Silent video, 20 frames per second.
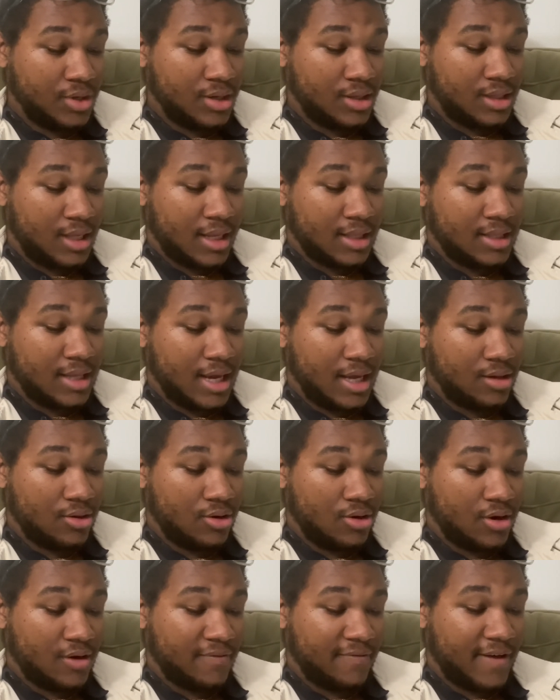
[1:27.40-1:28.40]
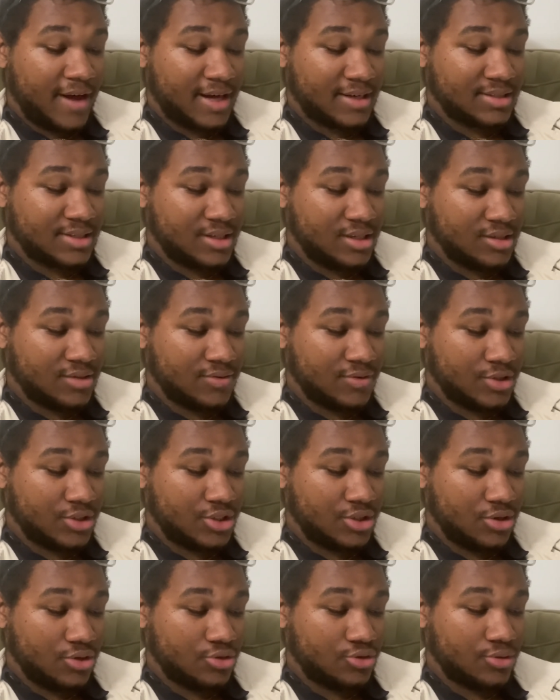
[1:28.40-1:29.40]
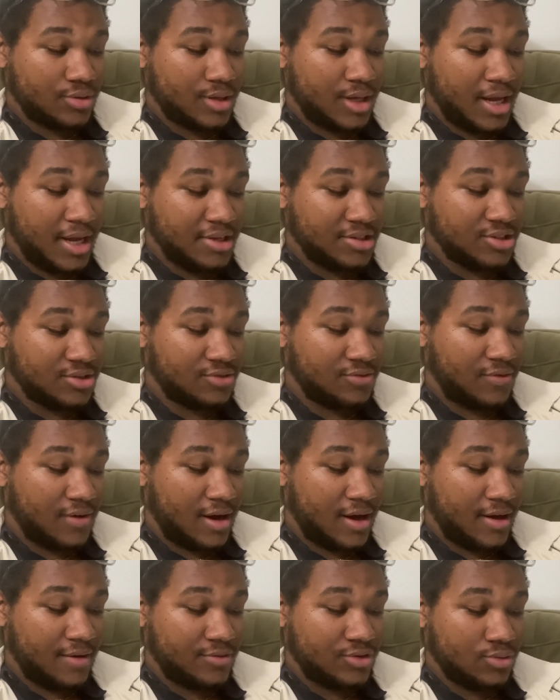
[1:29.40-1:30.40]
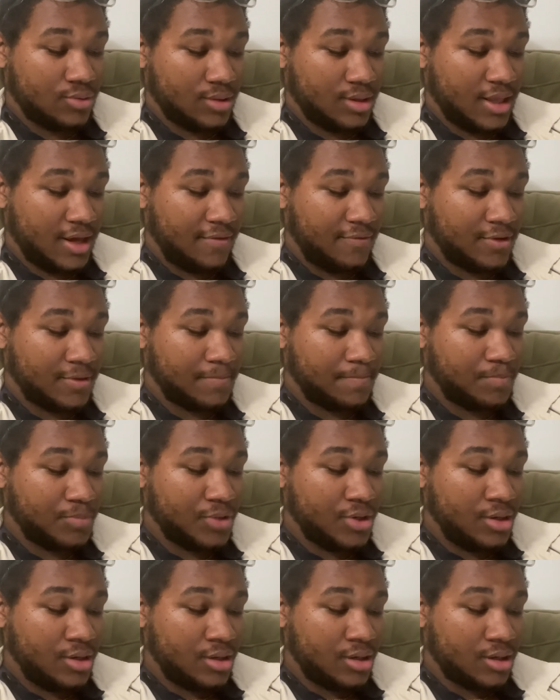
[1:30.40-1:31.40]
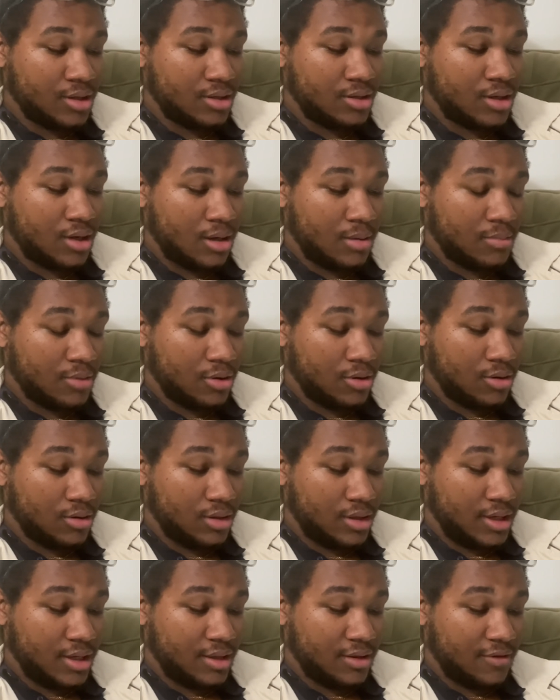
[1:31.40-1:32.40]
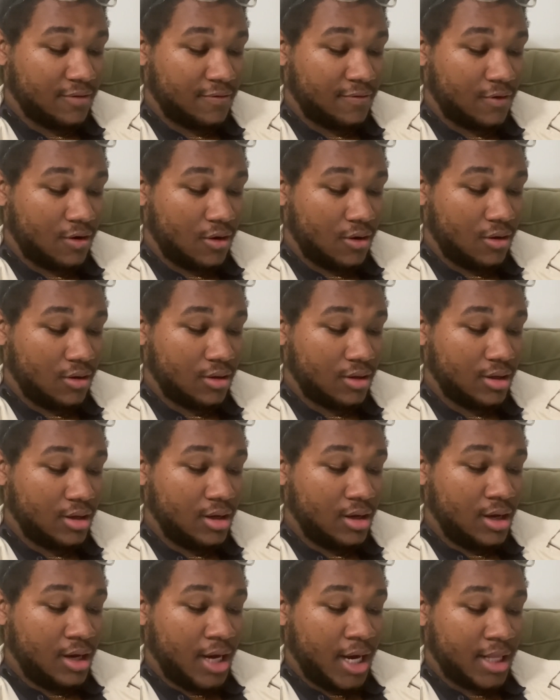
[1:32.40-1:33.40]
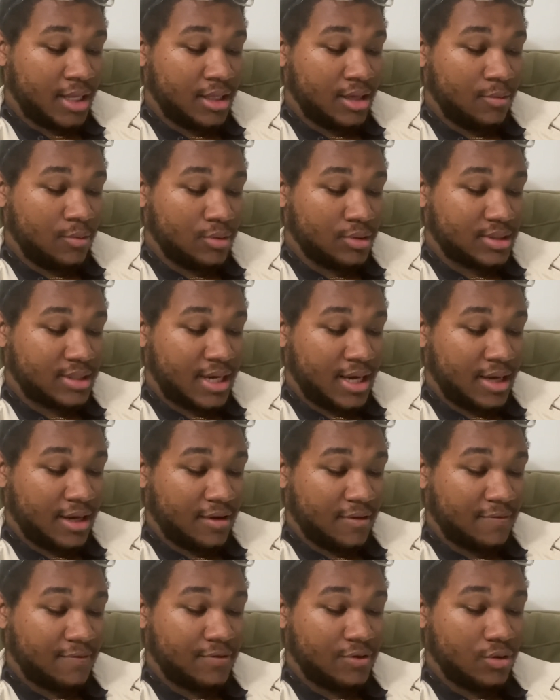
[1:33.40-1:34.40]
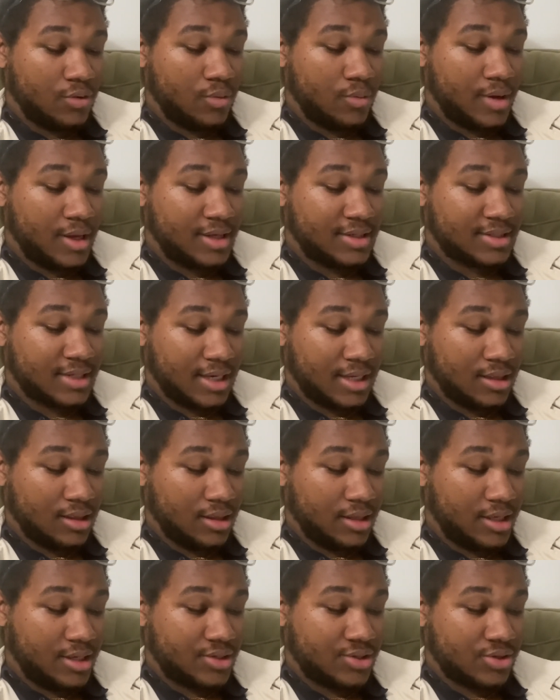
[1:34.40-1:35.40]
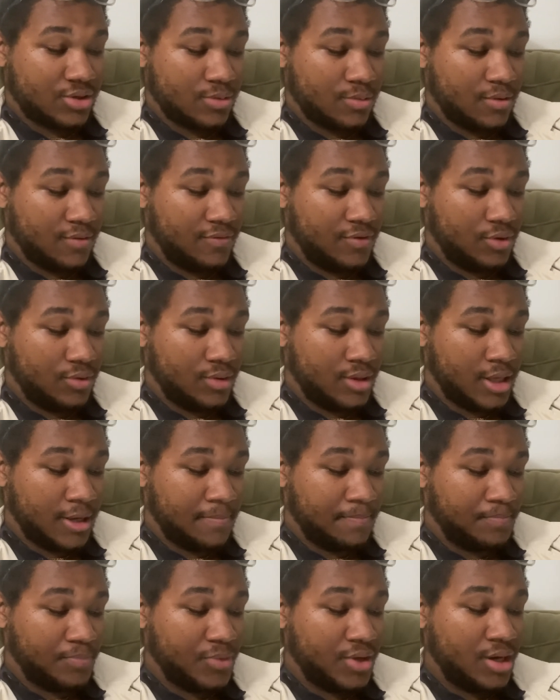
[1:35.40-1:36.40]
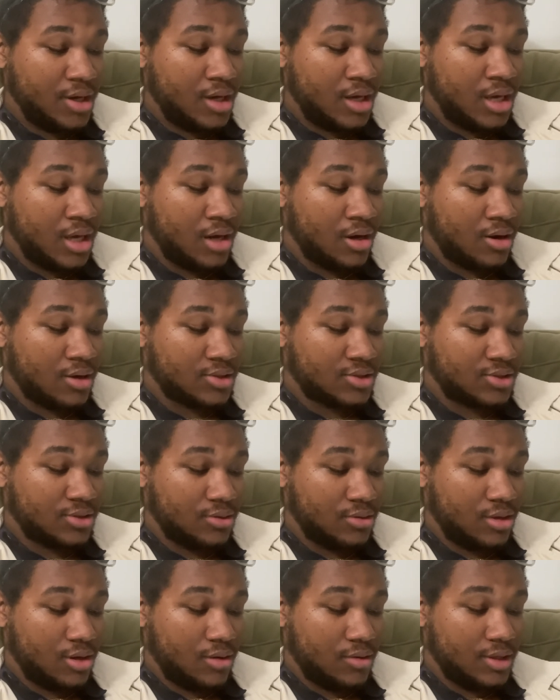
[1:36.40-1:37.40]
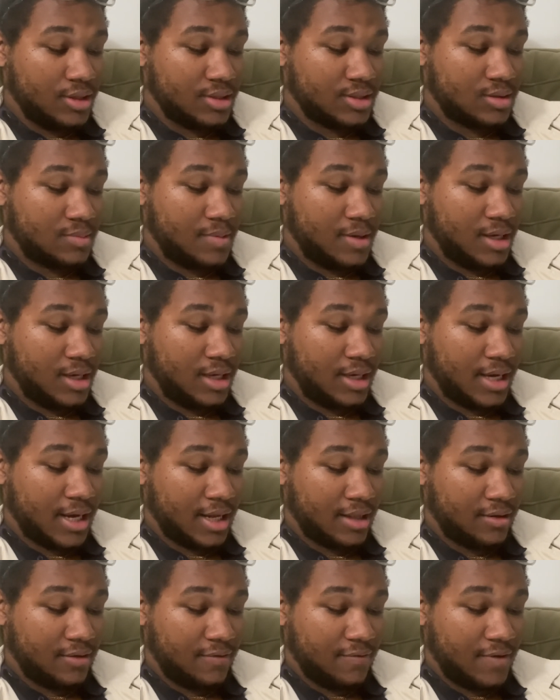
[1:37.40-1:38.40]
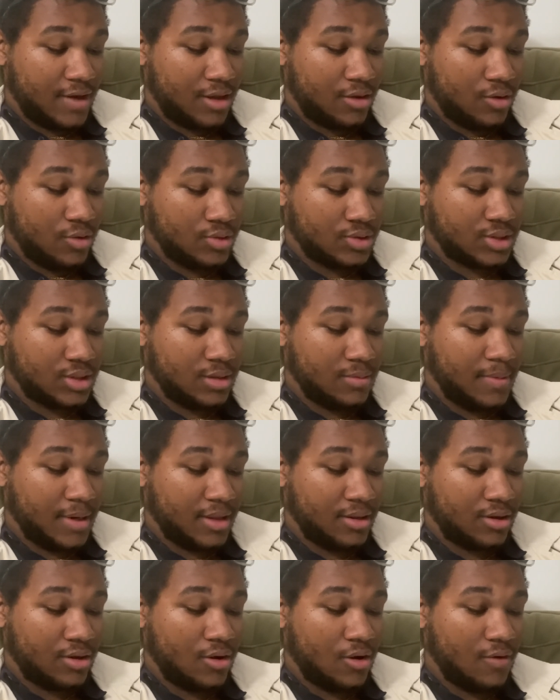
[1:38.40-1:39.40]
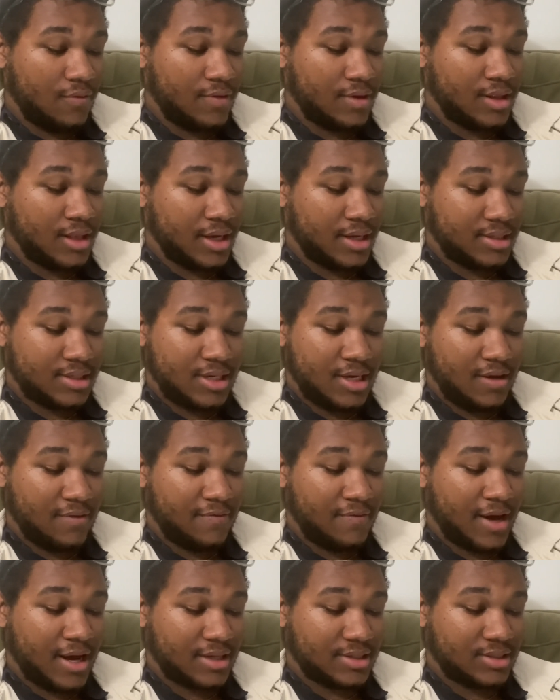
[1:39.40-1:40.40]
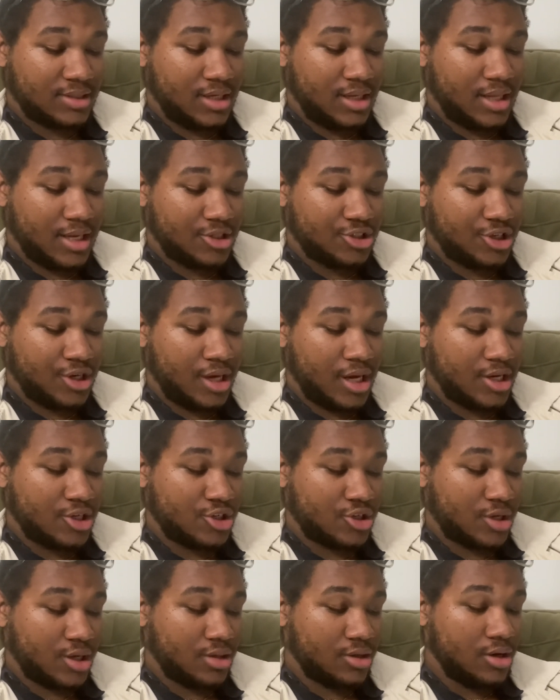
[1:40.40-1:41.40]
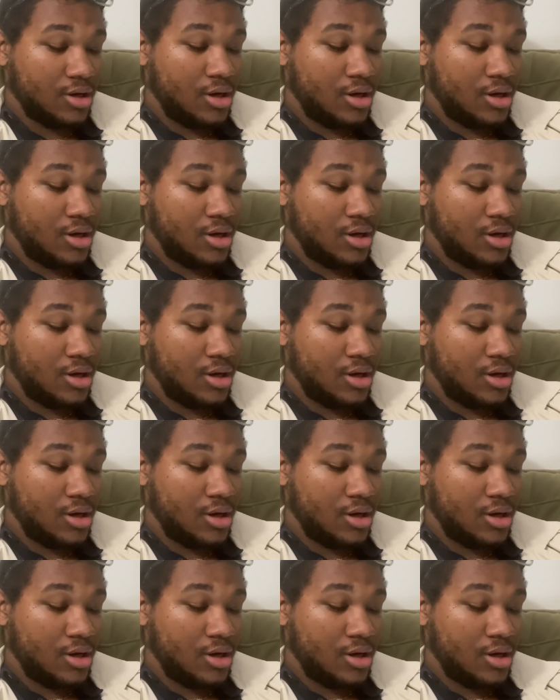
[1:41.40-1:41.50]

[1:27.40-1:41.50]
that data on vaccines for children ages 5 to 11 could come early in the fall and that it will take a few weeks at least to review them. He also noted, speaking at an event hosted by the COVID 19 Vaccine Education and